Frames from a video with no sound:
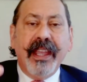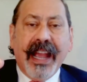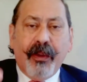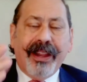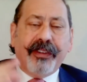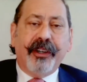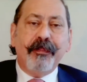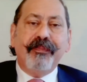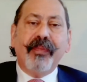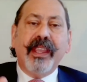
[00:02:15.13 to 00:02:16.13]

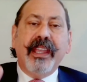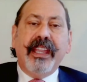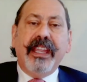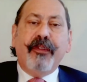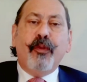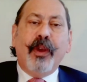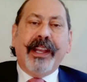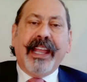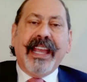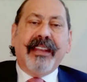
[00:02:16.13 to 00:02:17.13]
However, if
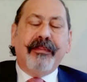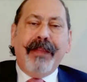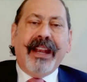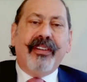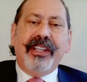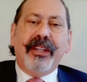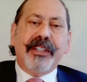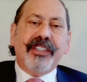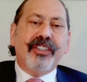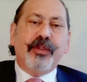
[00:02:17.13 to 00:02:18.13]
when I got married, the
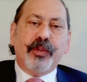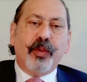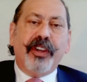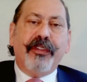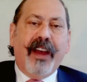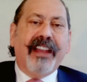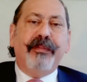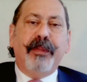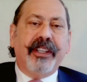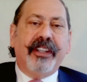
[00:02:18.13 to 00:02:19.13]
business was worth
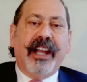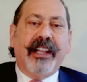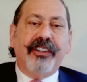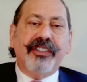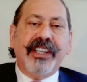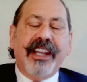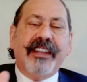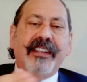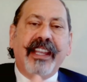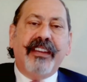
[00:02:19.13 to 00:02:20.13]
$5 million, and
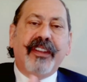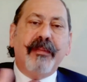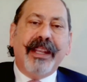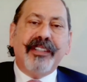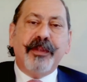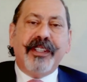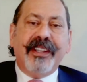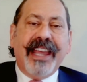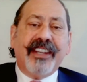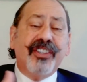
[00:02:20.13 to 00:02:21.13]
on the date of commencement
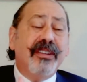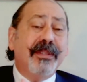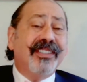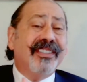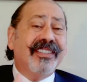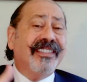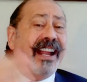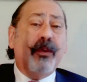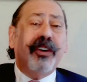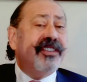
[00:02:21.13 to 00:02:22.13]
of the action, the business is
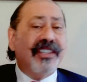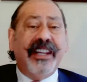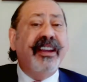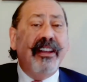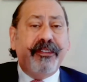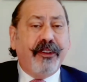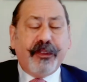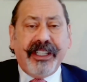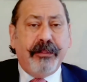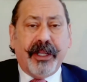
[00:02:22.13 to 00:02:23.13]
now worth, say,
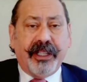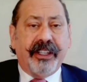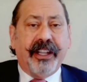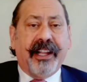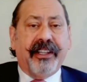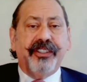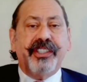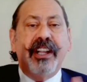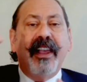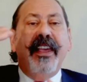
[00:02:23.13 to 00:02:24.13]
$15 million,
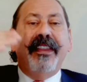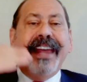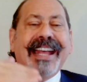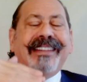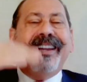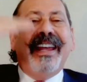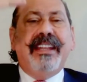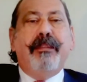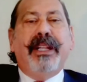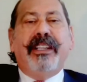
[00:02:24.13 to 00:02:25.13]
that
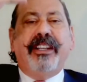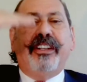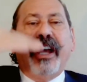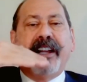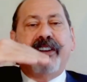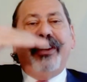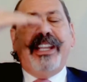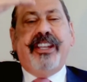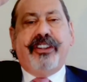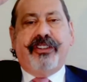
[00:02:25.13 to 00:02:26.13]
$10 million
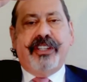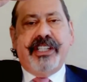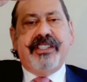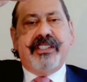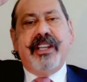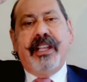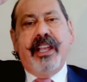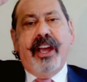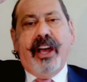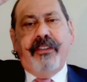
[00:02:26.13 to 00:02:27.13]
increase
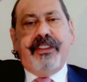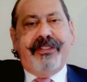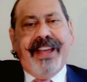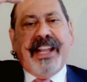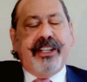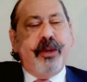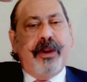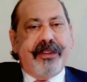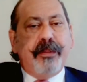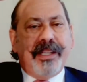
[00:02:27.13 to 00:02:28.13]
of the
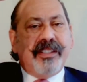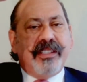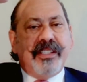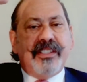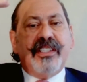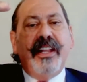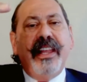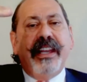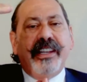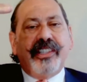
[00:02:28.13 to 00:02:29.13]
value of the business
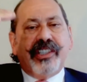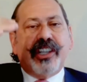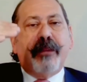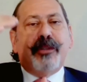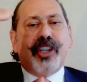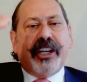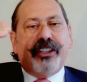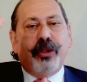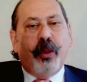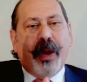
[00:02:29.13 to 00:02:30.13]
is subject